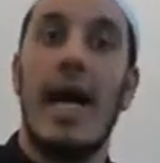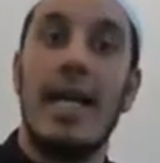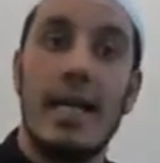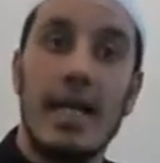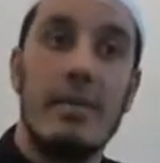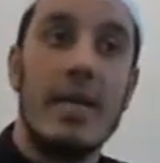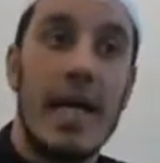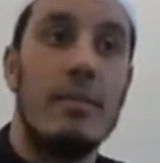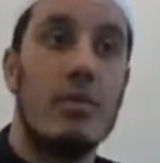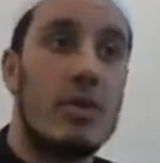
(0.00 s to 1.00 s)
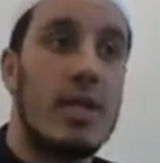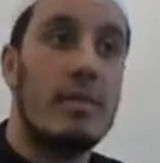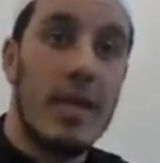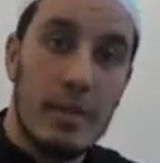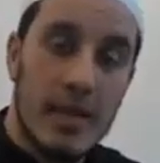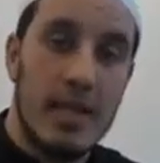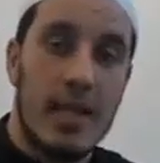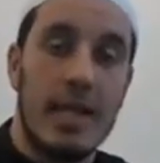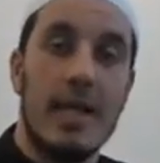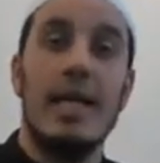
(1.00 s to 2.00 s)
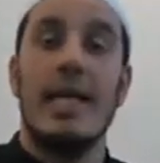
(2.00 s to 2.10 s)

and he became Muslim immediately.